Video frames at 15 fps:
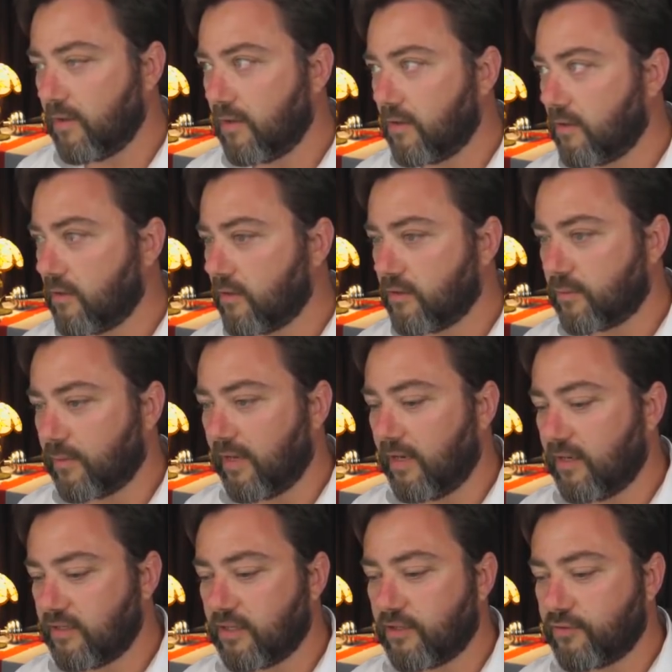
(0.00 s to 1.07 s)
So when
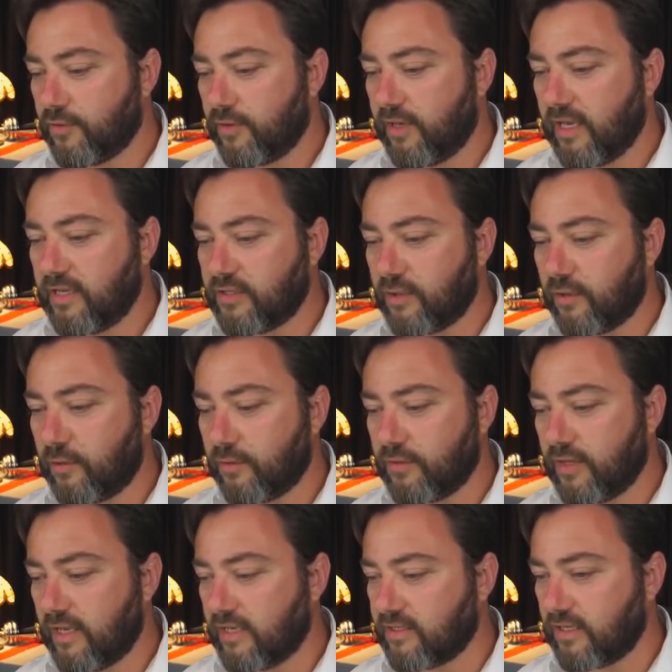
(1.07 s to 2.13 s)
Alexandria
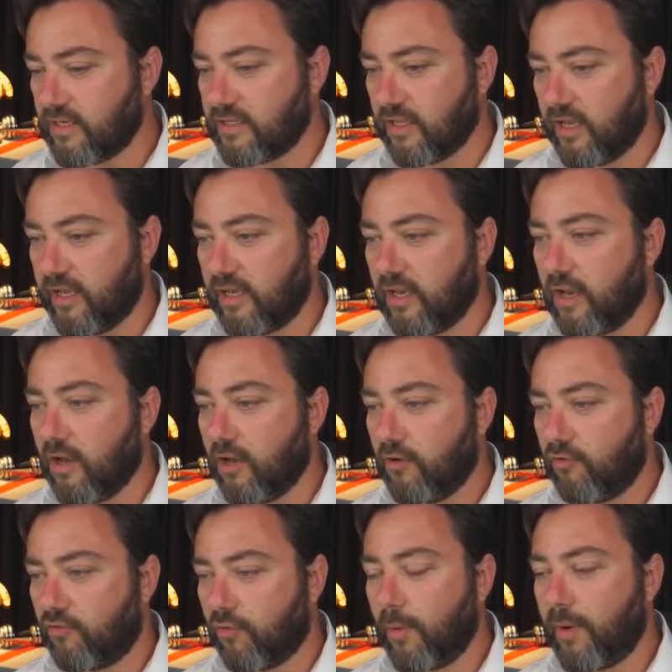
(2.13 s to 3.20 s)
Ocasio-Cortez is like,
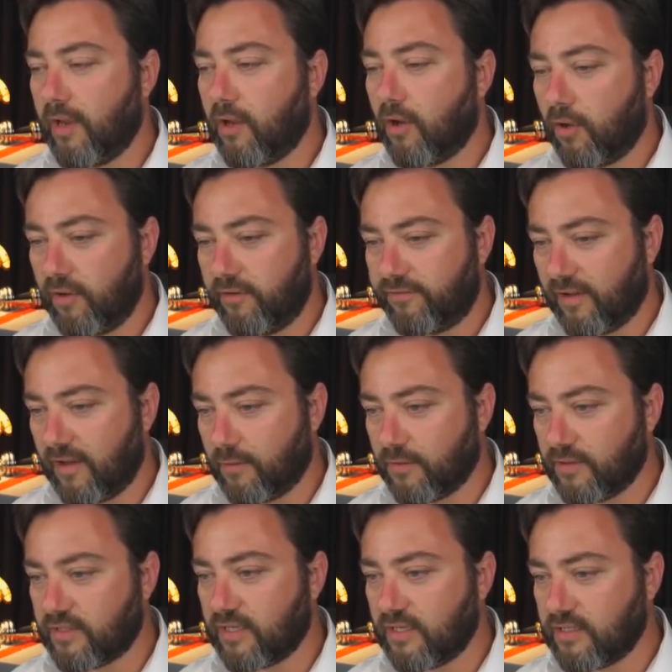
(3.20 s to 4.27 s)
growing
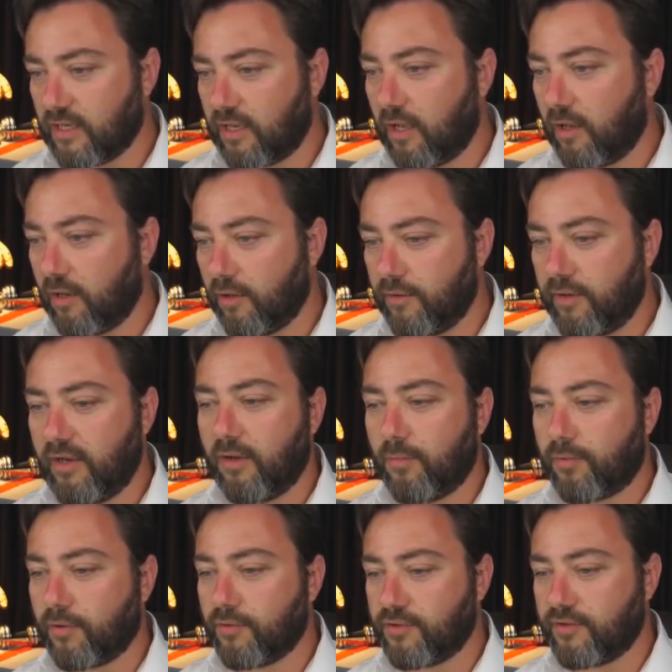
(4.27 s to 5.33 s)
cauliflowers is a colonial
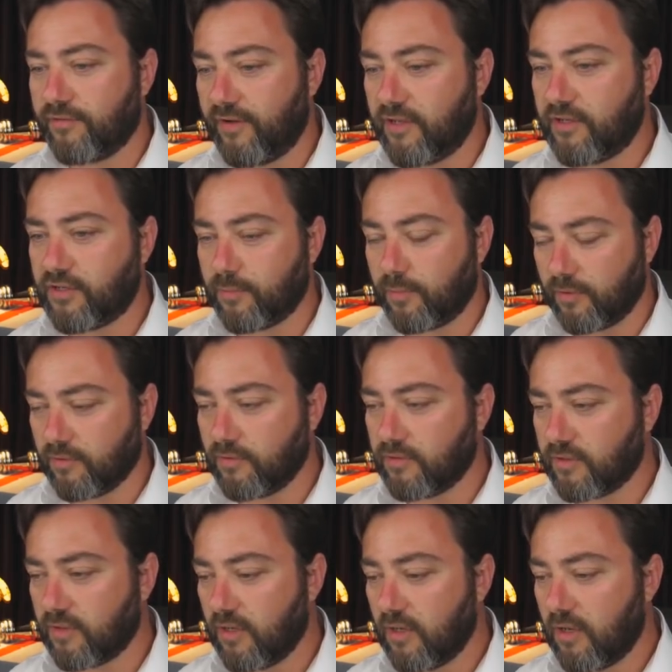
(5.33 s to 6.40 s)
approach to vegetables,
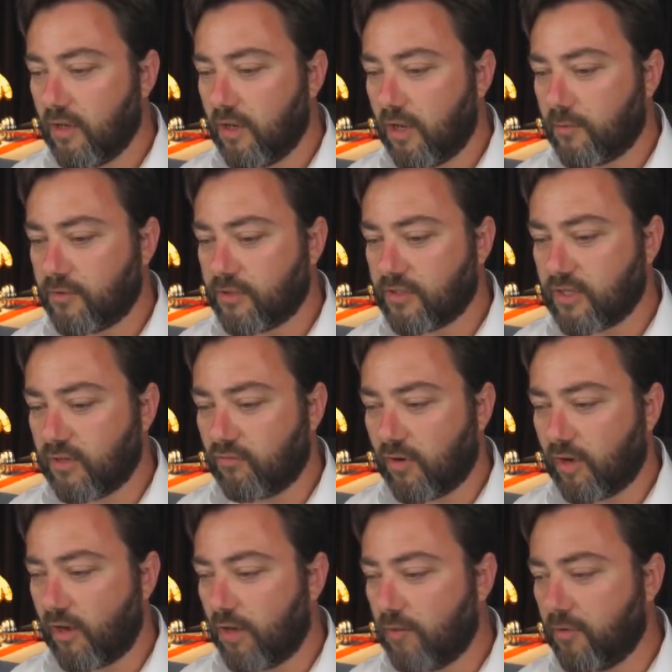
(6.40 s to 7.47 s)
I'm just like, right,
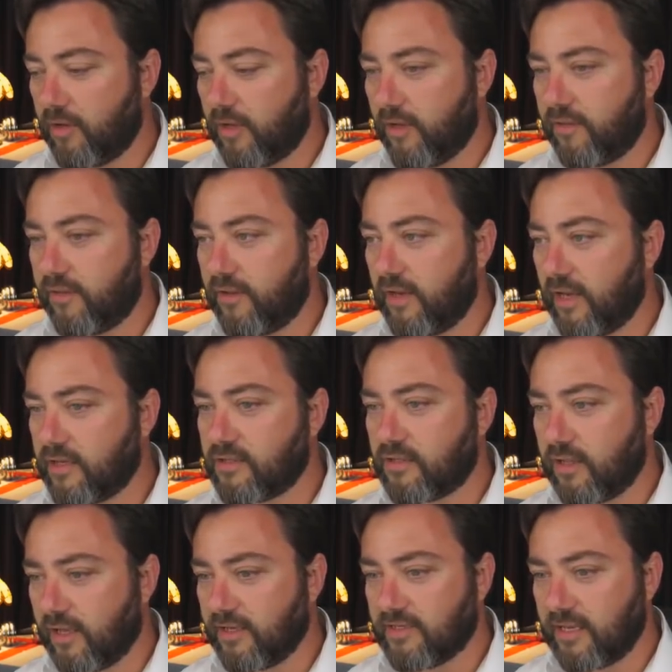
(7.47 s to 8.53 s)
I'm looking at the next
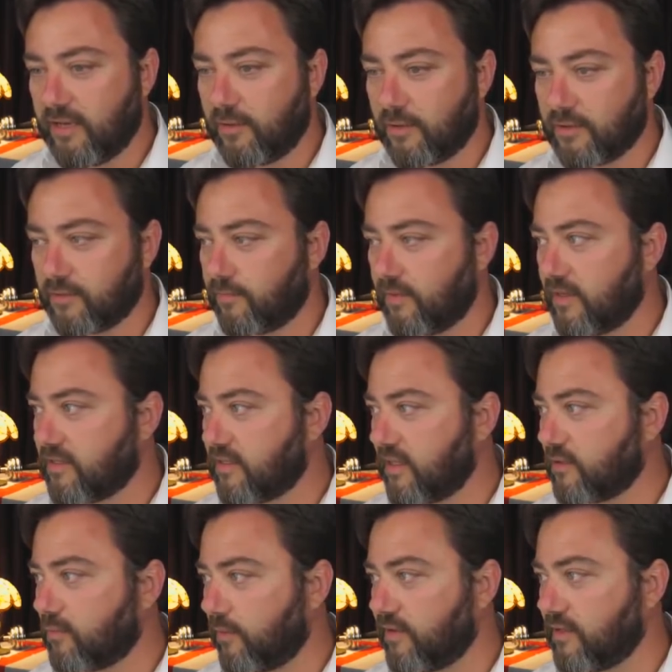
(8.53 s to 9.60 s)
Lysenkoism. That's
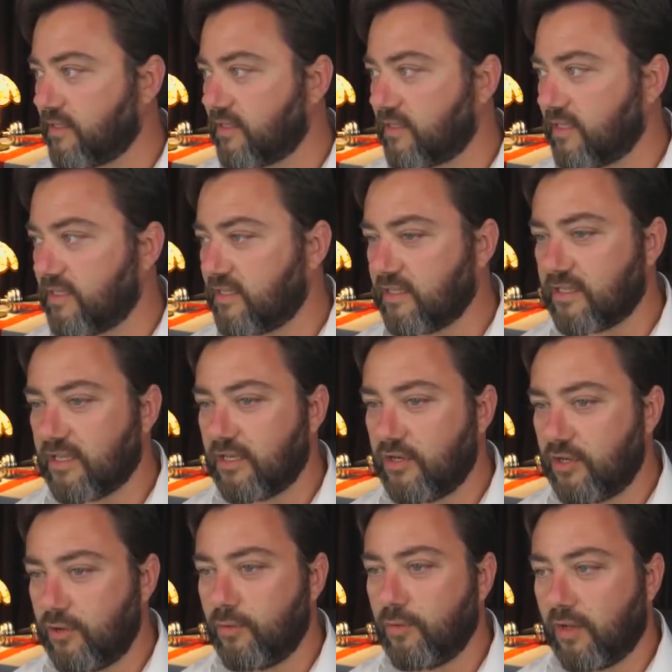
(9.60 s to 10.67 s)
what this is. This is the
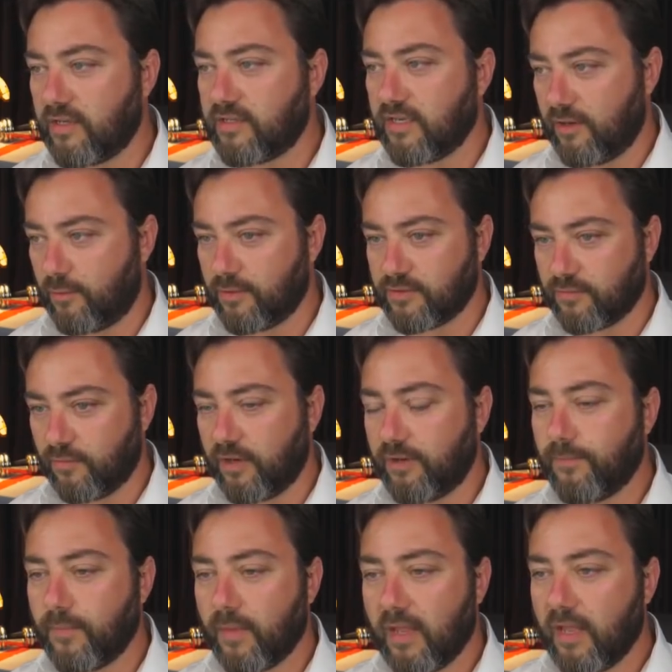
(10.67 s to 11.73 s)
new Lysenkoism, right?
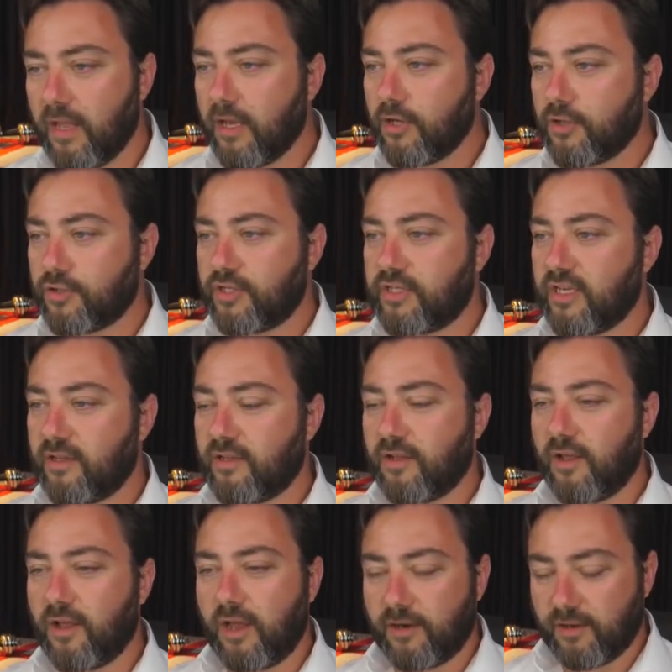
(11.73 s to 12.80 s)
She said,
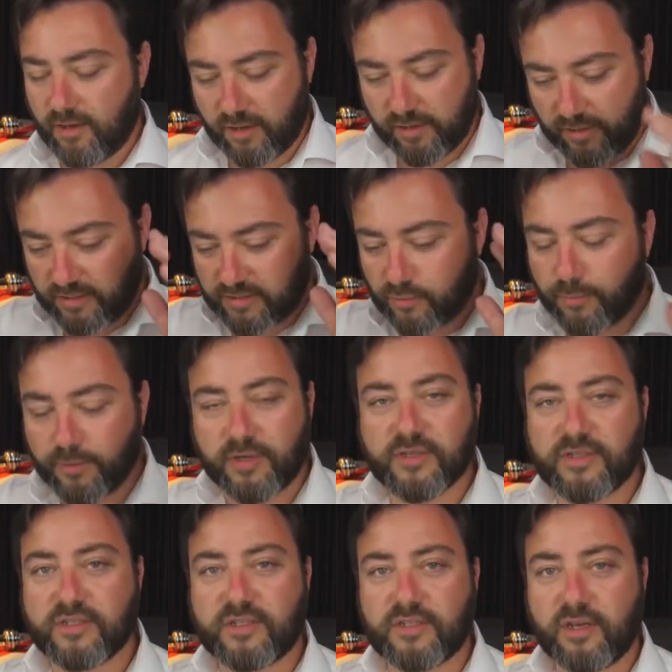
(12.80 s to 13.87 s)
and it's all because
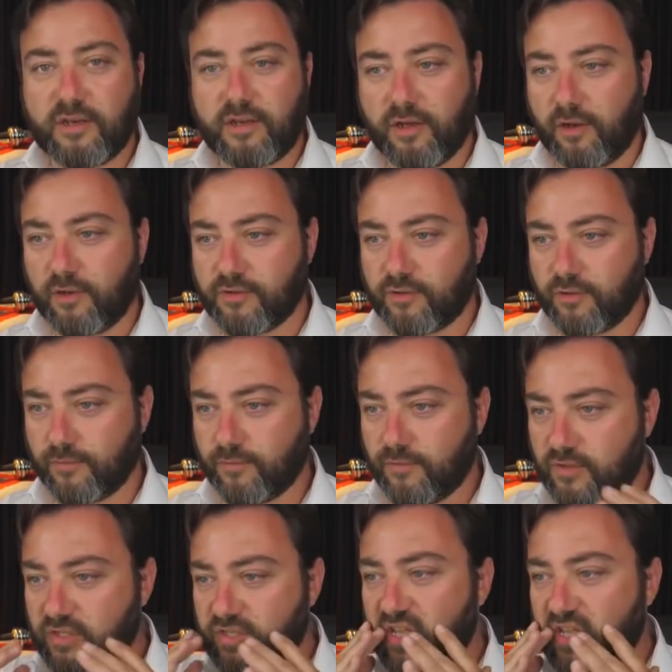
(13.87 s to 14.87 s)
this is ideological, just like the